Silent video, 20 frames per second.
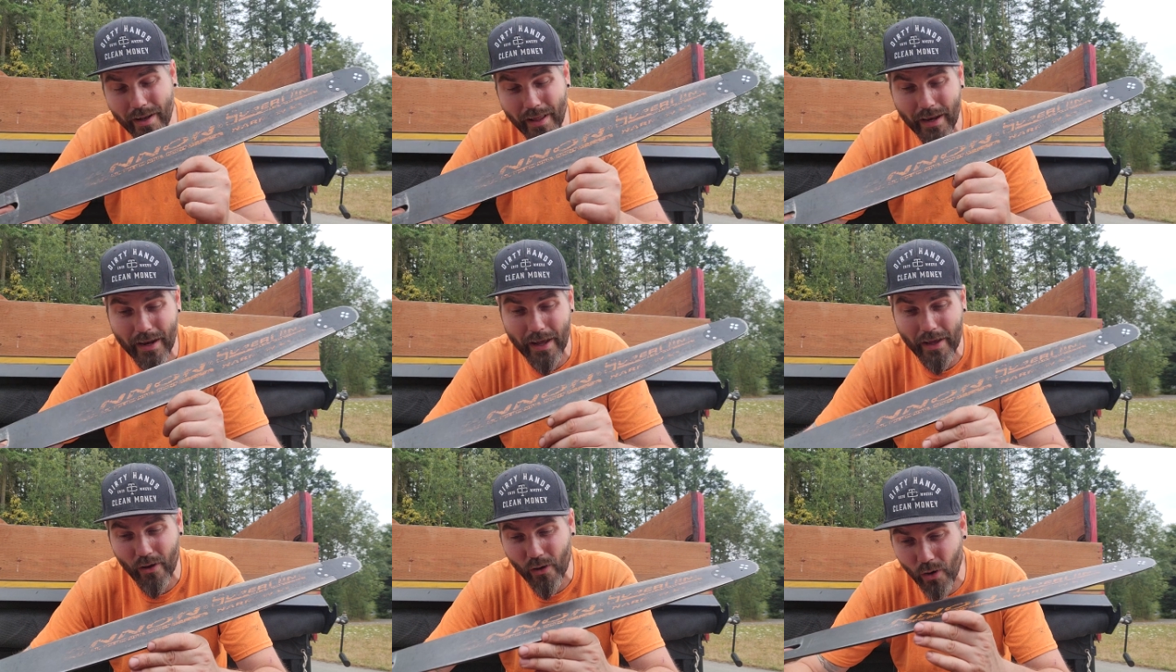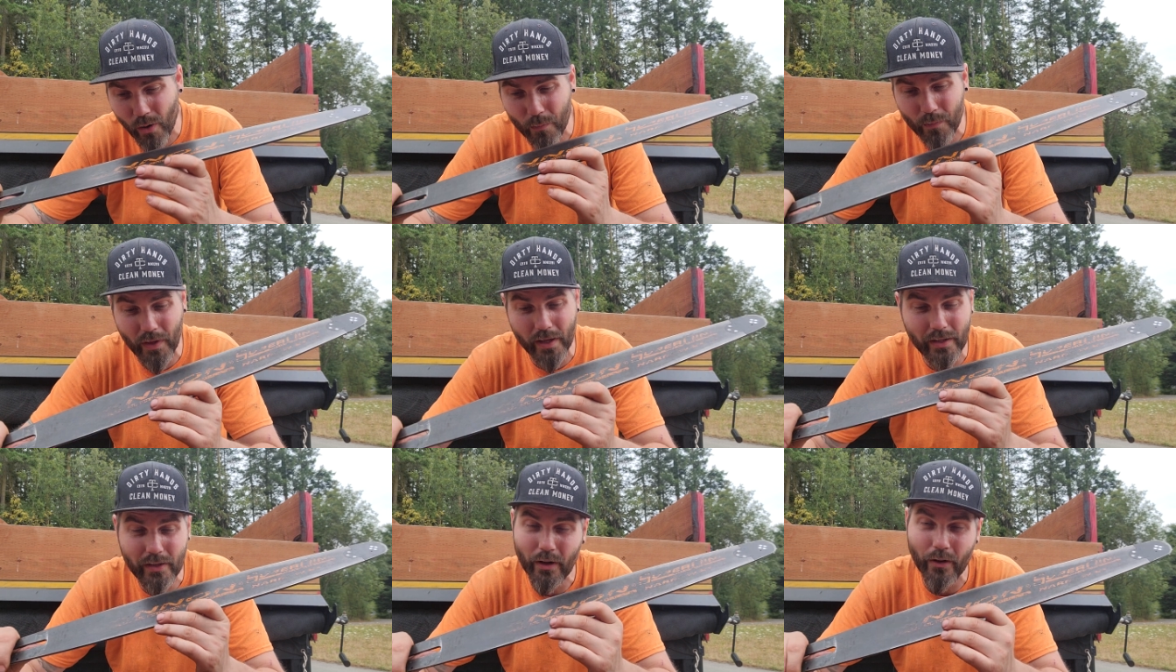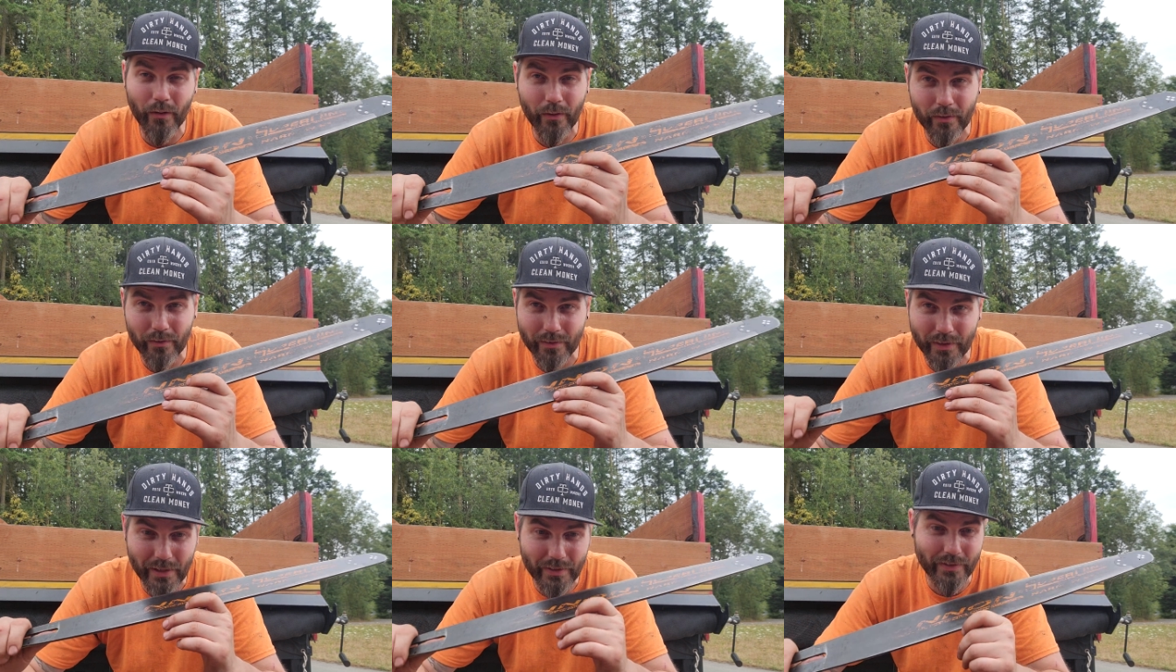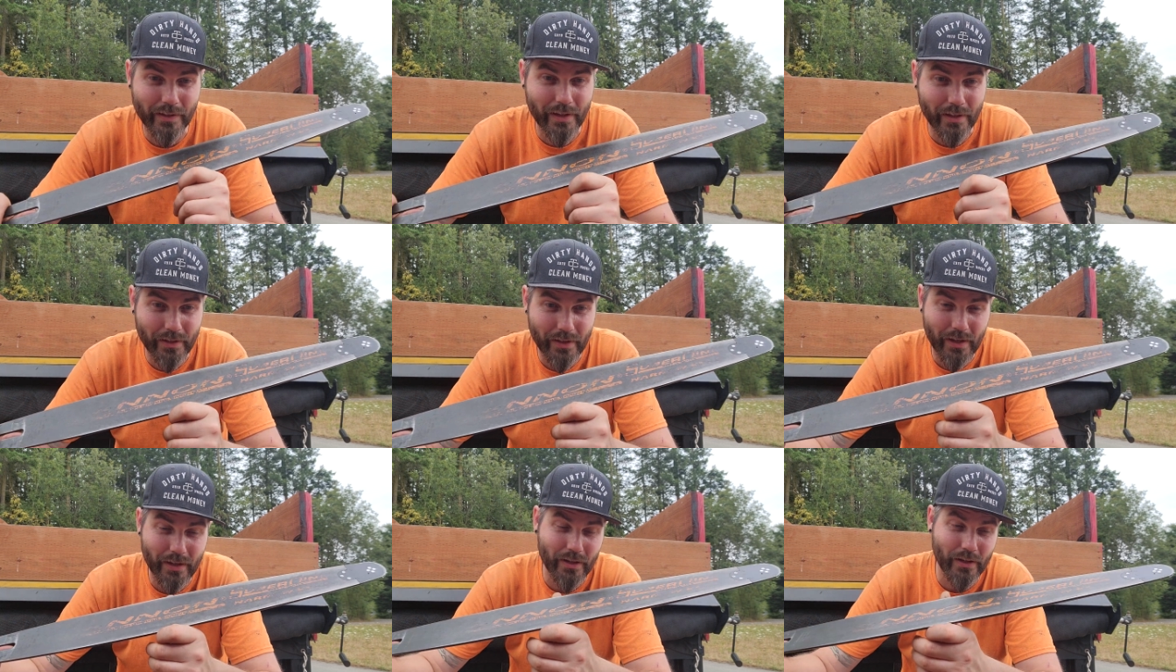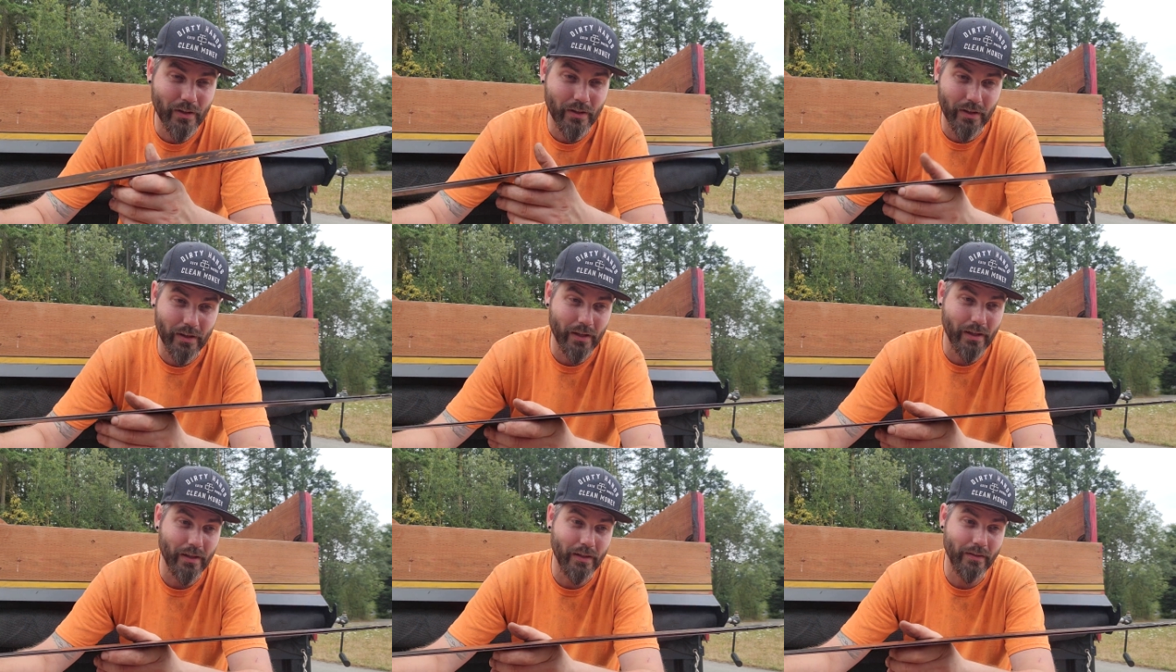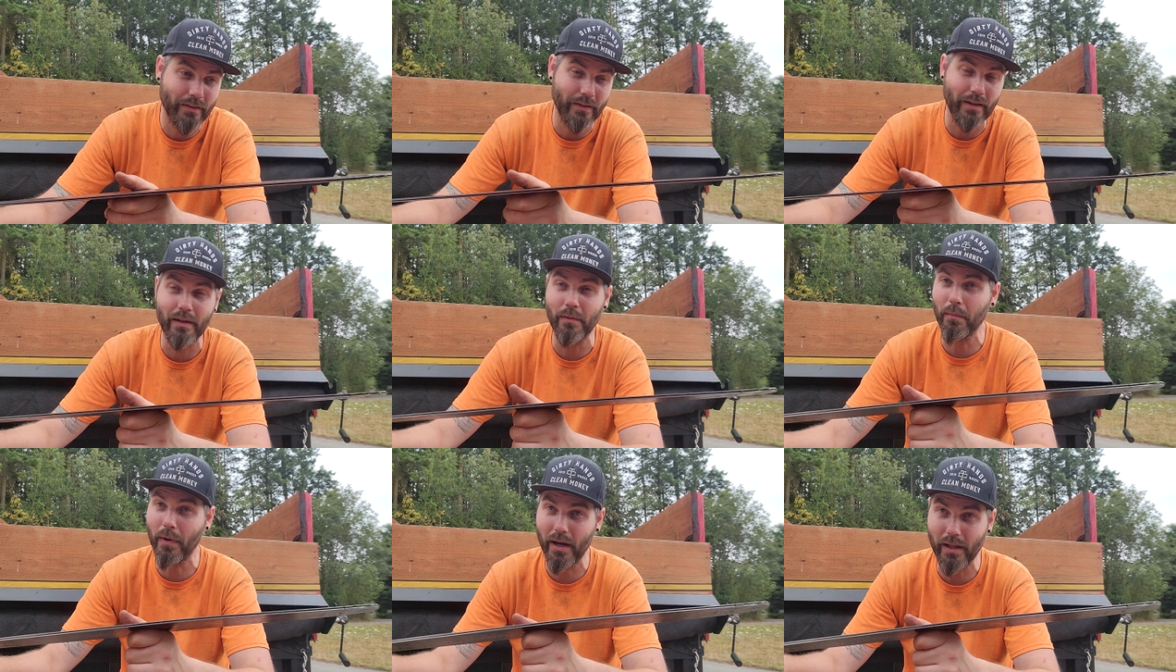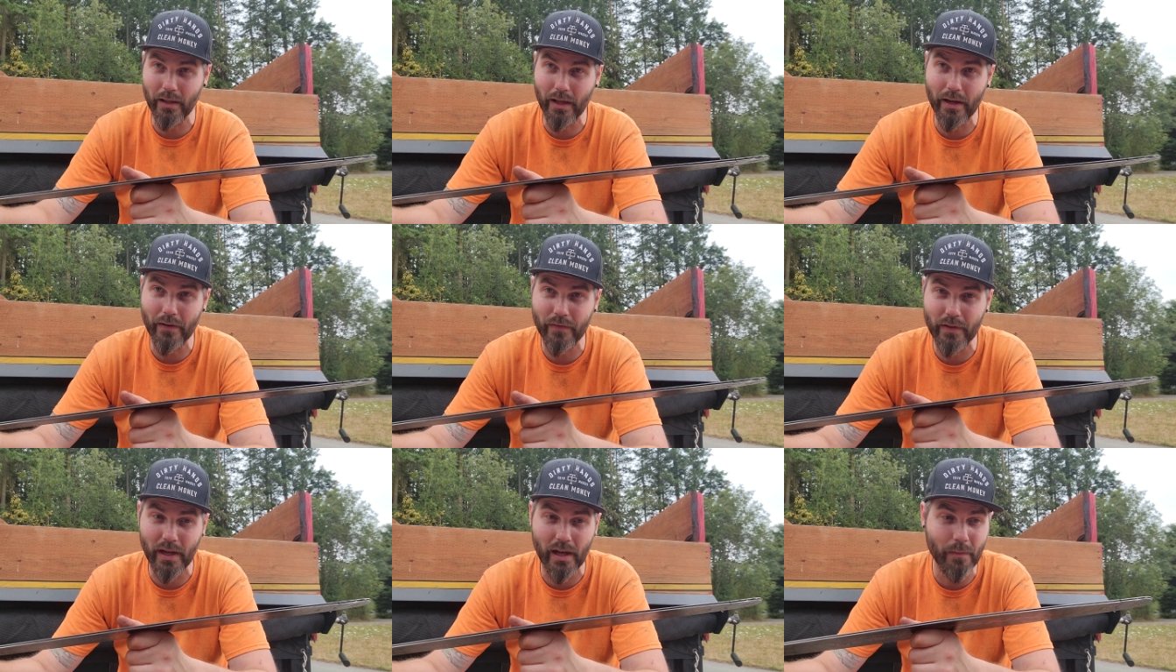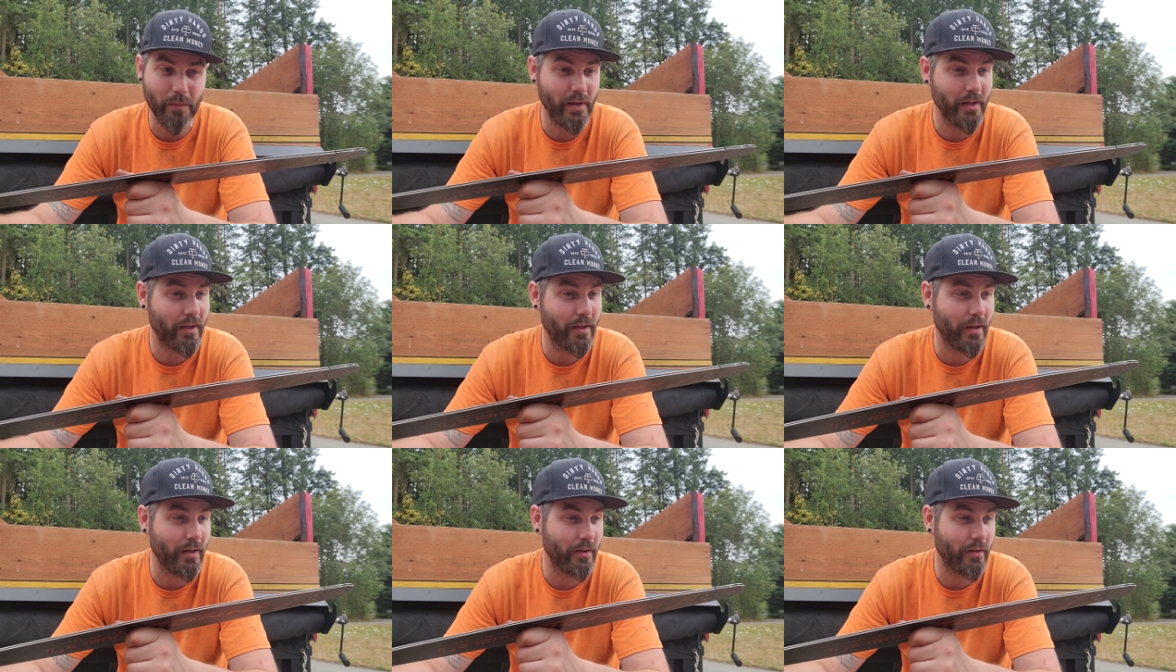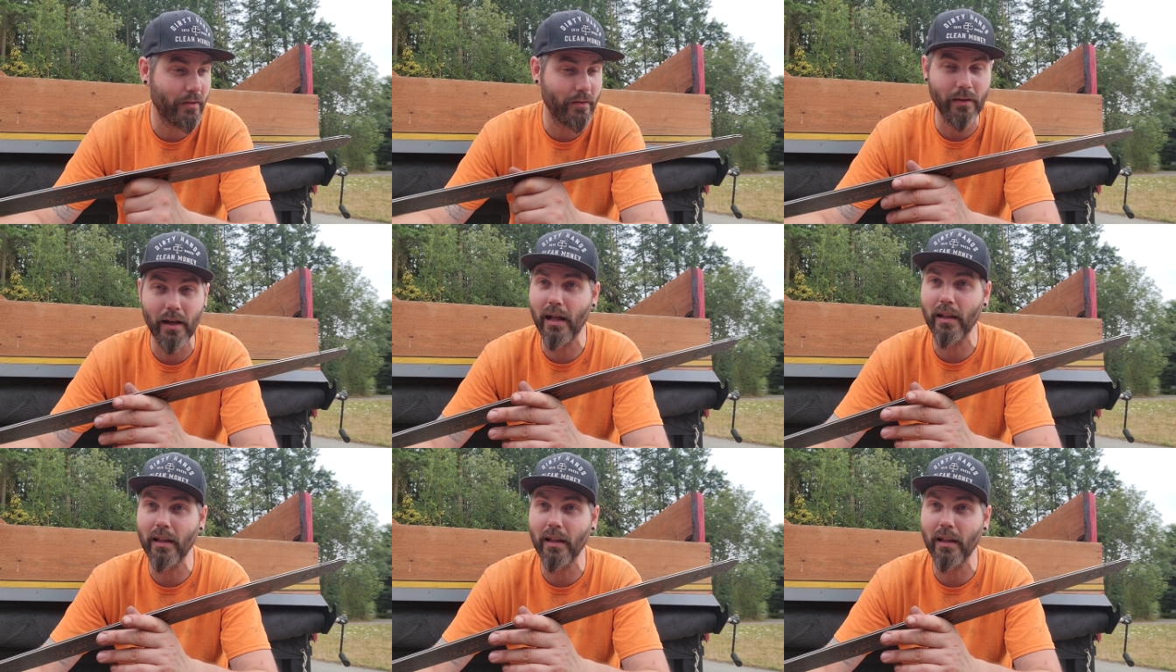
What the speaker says: and I hope they don't discontinue these in my lifetime because